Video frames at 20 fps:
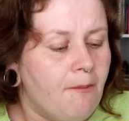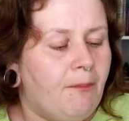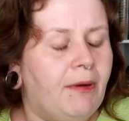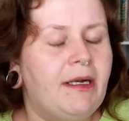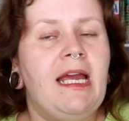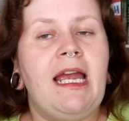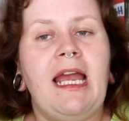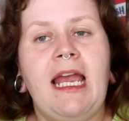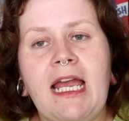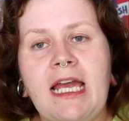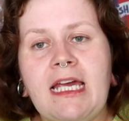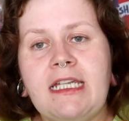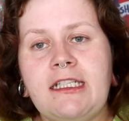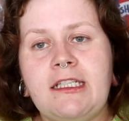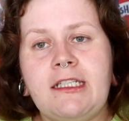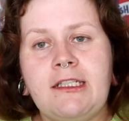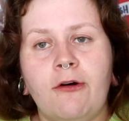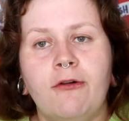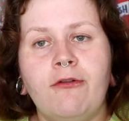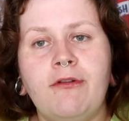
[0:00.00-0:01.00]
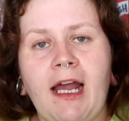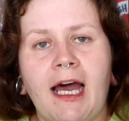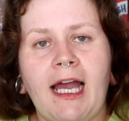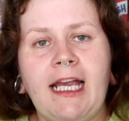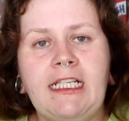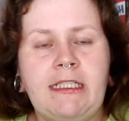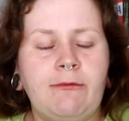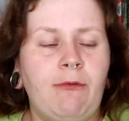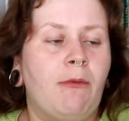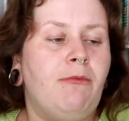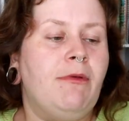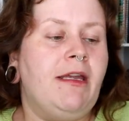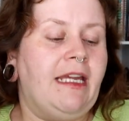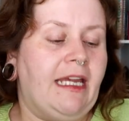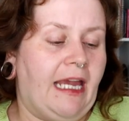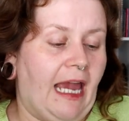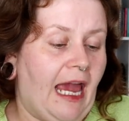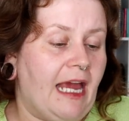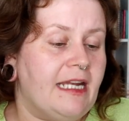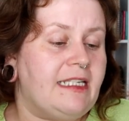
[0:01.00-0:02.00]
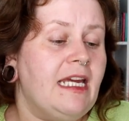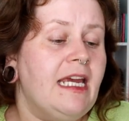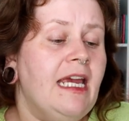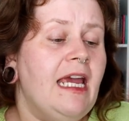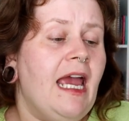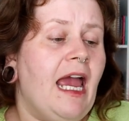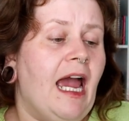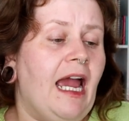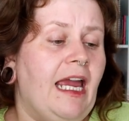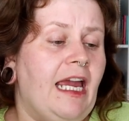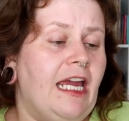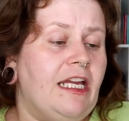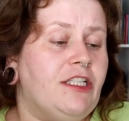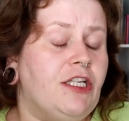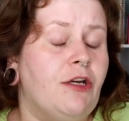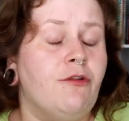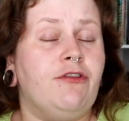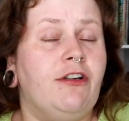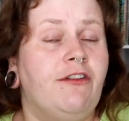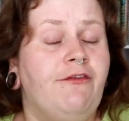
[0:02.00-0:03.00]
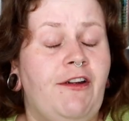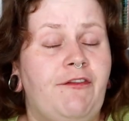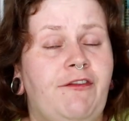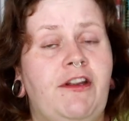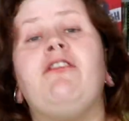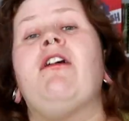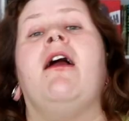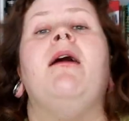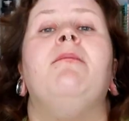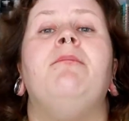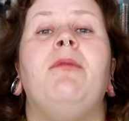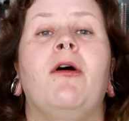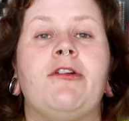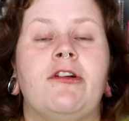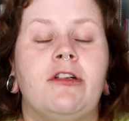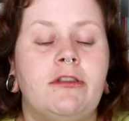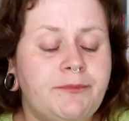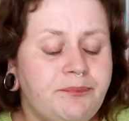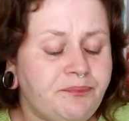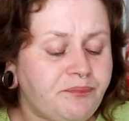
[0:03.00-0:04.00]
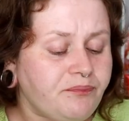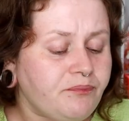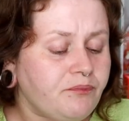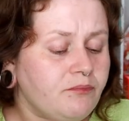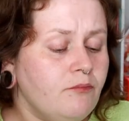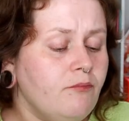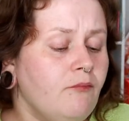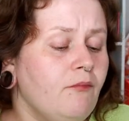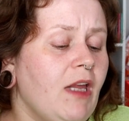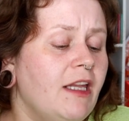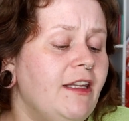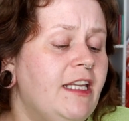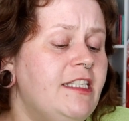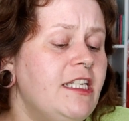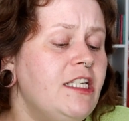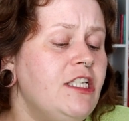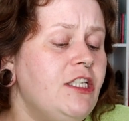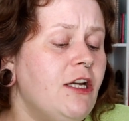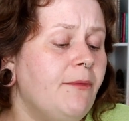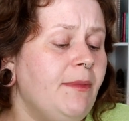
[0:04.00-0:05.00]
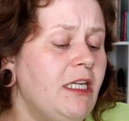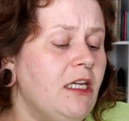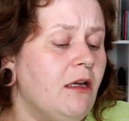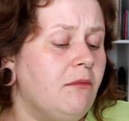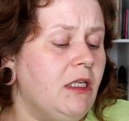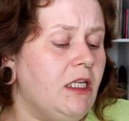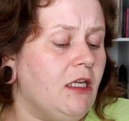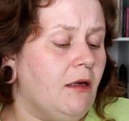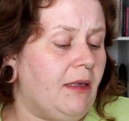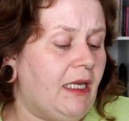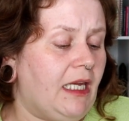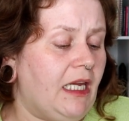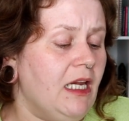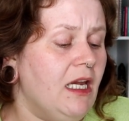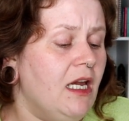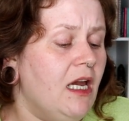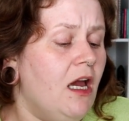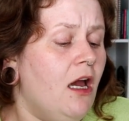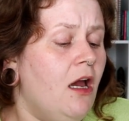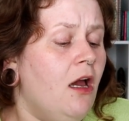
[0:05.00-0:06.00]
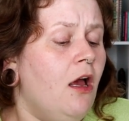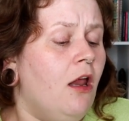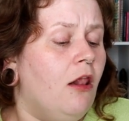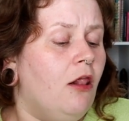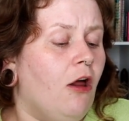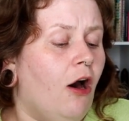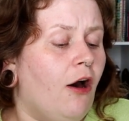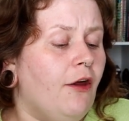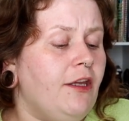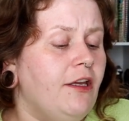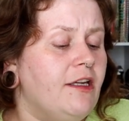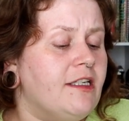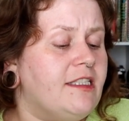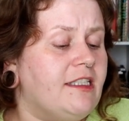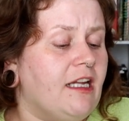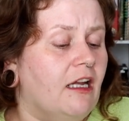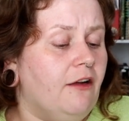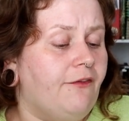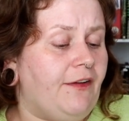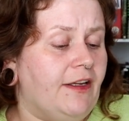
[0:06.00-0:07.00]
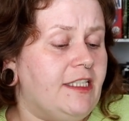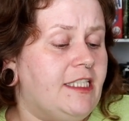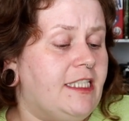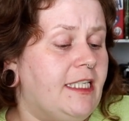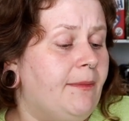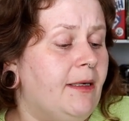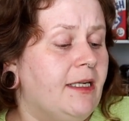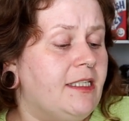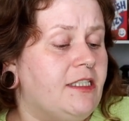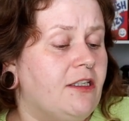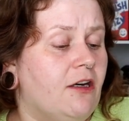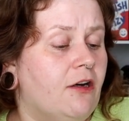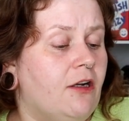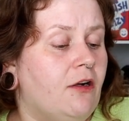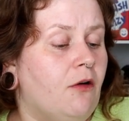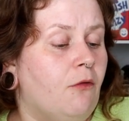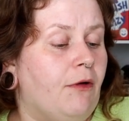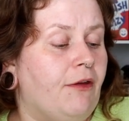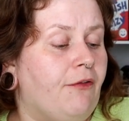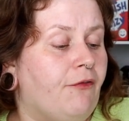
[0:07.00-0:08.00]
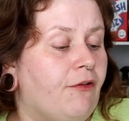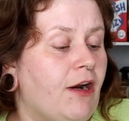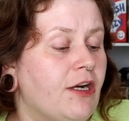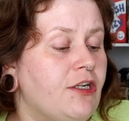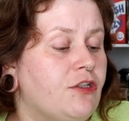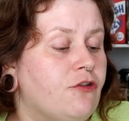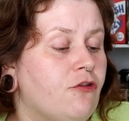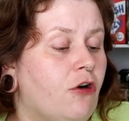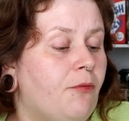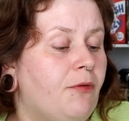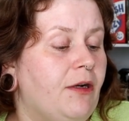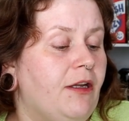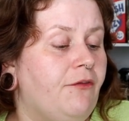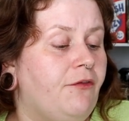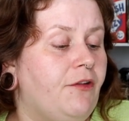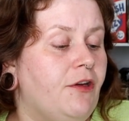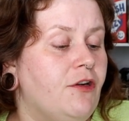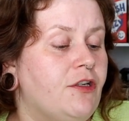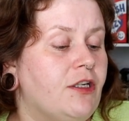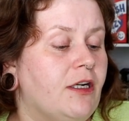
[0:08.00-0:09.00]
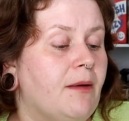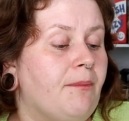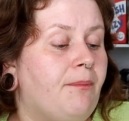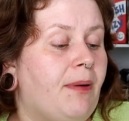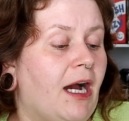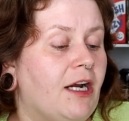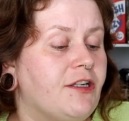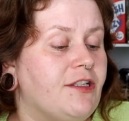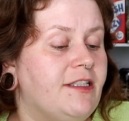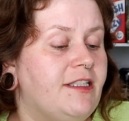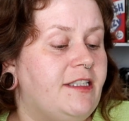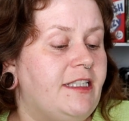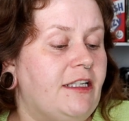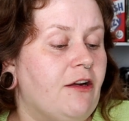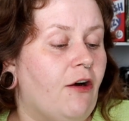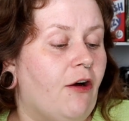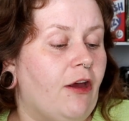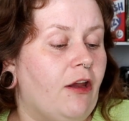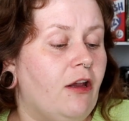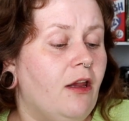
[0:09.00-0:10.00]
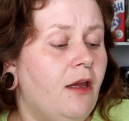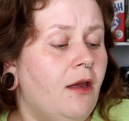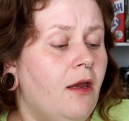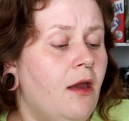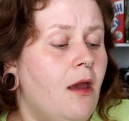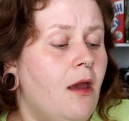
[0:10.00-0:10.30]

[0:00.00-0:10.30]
But it is so nice when we get a 250 gram bottle this is yummy, yummy, yummy. Lather yourself in summer sun with fresh strawberry infusion and passion seed oil.